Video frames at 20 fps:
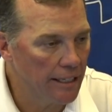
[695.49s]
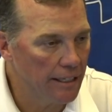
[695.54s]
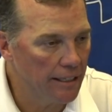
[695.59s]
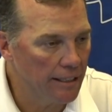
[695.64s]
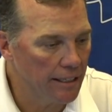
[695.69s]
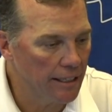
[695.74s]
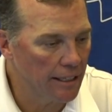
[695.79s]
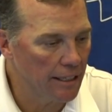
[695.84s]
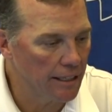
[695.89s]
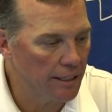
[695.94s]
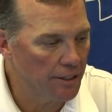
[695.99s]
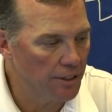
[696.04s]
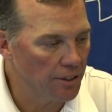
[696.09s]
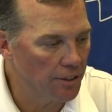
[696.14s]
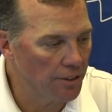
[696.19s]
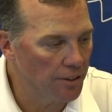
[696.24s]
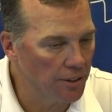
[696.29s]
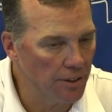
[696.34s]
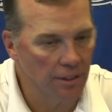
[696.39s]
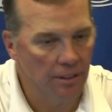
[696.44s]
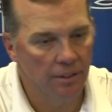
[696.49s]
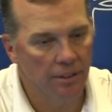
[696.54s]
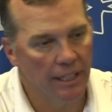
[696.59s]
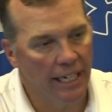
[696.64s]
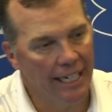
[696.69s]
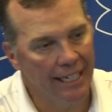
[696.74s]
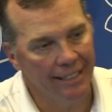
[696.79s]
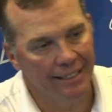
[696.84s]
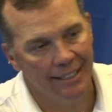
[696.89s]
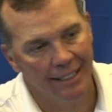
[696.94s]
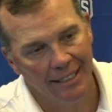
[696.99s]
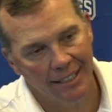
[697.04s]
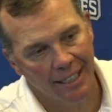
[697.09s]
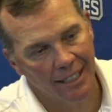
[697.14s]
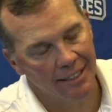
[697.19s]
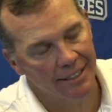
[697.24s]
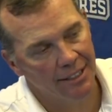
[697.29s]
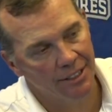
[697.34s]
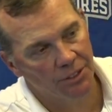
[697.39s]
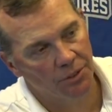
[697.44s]
And, you know, they're 18,
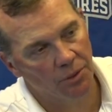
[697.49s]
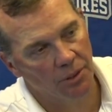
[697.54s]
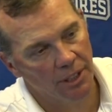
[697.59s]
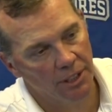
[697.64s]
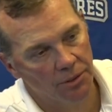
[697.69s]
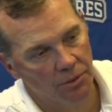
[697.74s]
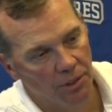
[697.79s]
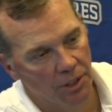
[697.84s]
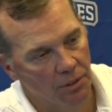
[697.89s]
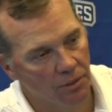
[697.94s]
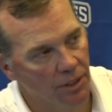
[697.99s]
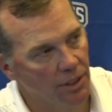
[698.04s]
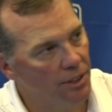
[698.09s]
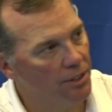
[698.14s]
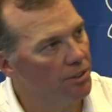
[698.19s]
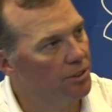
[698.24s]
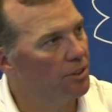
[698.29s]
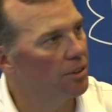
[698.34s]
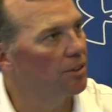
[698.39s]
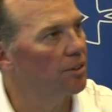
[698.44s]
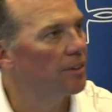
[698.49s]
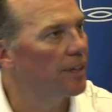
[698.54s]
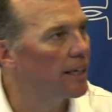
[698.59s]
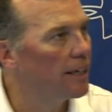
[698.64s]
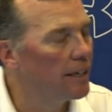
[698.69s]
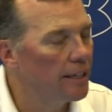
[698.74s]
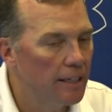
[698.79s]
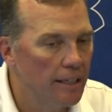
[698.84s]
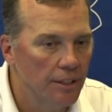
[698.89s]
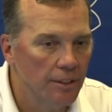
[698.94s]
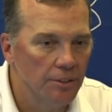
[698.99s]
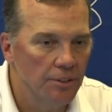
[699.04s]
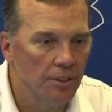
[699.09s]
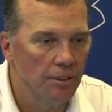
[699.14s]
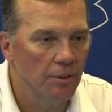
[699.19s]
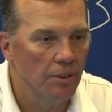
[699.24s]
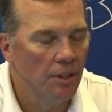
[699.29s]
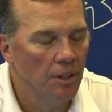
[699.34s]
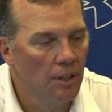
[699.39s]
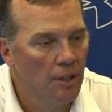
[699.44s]
19, 20, 21 years old. They think
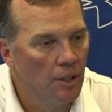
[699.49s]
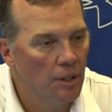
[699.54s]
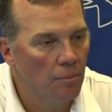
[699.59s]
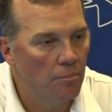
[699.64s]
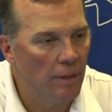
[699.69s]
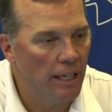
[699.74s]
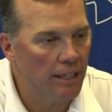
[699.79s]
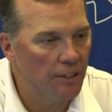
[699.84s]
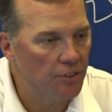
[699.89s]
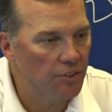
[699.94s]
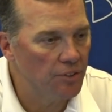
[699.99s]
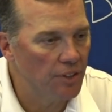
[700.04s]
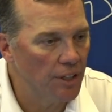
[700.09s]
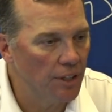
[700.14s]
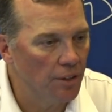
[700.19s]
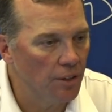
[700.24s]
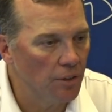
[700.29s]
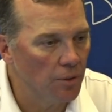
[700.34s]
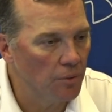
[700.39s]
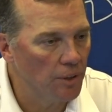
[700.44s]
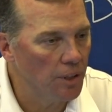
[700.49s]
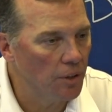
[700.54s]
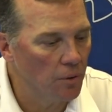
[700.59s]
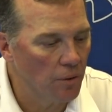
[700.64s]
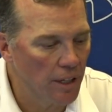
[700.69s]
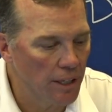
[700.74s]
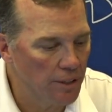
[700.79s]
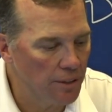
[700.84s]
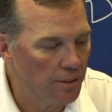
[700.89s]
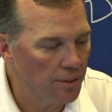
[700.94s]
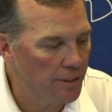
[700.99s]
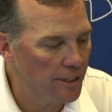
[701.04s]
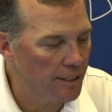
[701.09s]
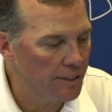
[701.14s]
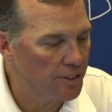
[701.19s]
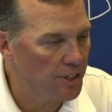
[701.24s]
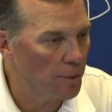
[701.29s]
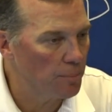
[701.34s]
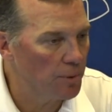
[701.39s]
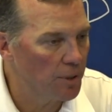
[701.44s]
they're made of steel, and we don't want to do anything
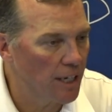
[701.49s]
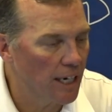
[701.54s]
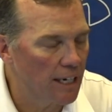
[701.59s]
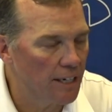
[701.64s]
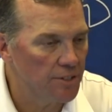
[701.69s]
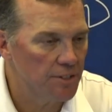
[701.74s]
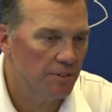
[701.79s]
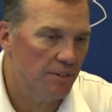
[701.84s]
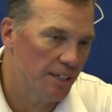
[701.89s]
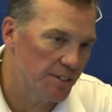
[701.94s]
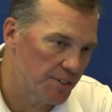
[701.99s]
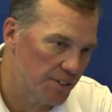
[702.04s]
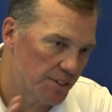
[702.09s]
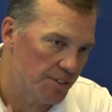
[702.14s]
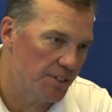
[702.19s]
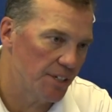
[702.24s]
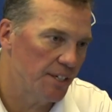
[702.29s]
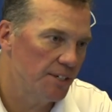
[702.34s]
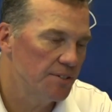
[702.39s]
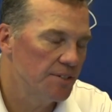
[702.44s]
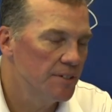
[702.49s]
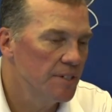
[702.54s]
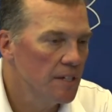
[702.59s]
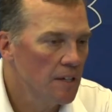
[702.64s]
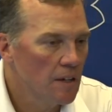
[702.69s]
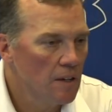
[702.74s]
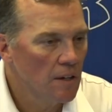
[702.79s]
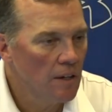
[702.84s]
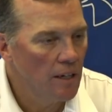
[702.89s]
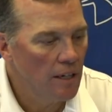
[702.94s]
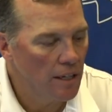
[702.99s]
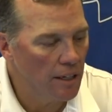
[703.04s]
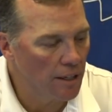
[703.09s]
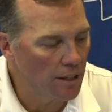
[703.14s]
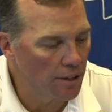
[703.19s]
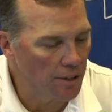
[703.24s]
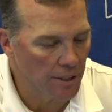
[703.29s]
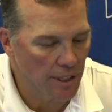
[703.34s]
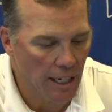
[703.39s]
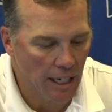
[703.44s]
to jeopardize the rest of the season. And
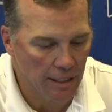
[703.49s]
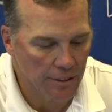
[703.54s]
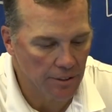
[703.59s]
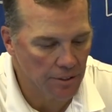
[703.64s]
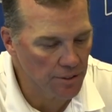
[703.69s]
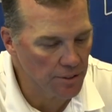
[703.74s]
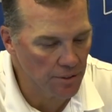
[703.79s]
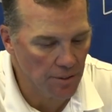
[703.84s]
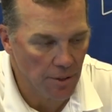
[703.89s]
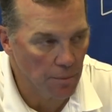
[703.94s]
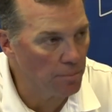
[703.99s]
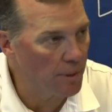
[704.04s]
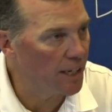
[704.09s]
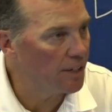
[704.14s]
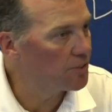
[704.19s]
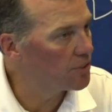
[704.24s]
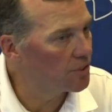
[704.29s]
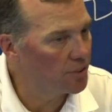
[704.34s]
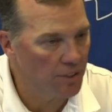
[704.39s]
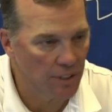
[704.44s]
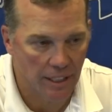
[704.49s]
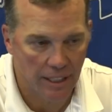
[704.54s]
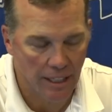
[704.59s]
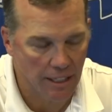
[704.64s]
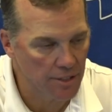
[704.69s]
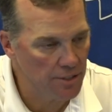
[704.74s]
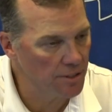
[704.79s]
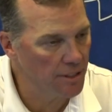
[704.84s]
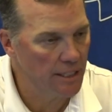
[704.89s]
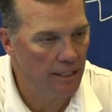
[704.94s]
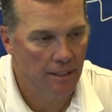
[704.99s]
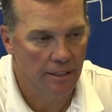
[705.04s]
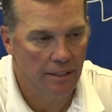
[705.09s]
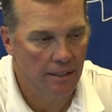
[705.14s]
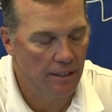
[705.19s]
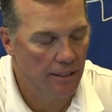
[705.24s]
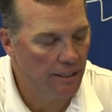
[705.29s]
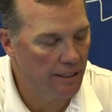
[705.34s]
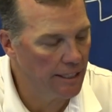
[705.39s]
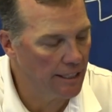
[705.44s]
our doctors are the best in the country.
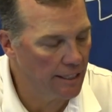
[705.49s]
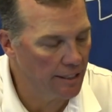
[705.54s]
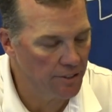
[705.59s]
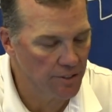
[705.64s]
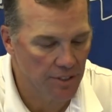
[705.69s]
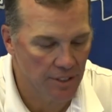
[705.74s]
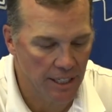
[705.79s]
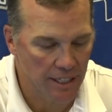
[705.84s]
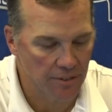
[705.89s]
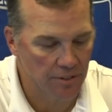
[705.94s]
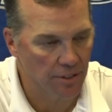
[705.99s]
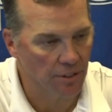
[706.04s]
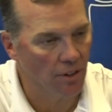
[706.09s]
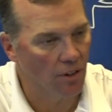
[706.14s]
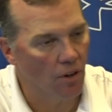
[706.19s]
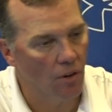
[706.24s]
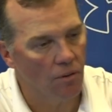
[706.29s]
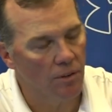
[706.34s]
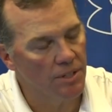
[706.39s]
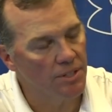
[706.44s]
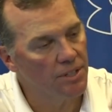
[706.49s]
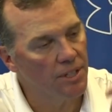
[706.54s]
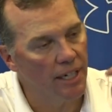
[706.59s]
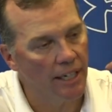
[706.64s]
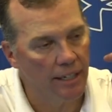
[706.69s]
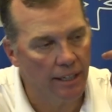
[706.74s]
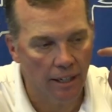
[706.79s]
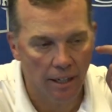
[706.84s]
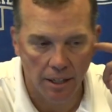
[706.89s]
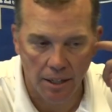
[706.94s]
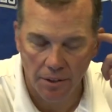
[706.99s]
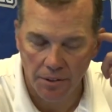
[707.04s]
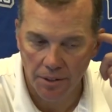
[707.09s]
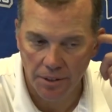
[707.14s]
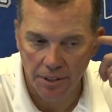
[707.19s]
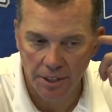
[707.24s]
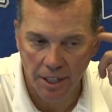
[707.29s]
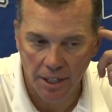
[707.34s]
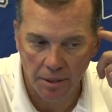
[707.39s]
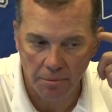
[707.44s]
Indiana State's going to always take care of
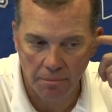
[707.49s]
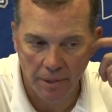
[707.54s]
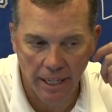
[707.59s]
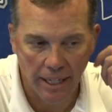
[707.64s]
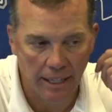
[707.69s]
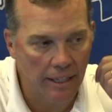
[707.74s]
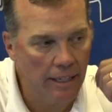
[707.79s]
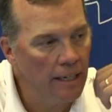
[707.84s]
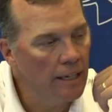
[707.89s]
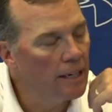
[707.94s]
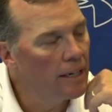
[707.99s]
their young men,